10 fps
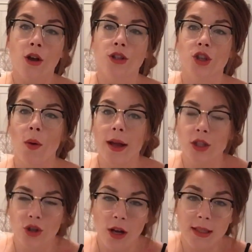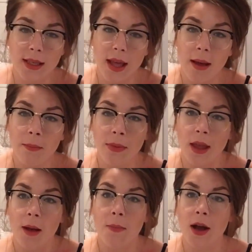so I trust them,
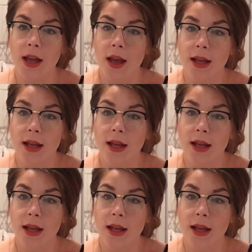but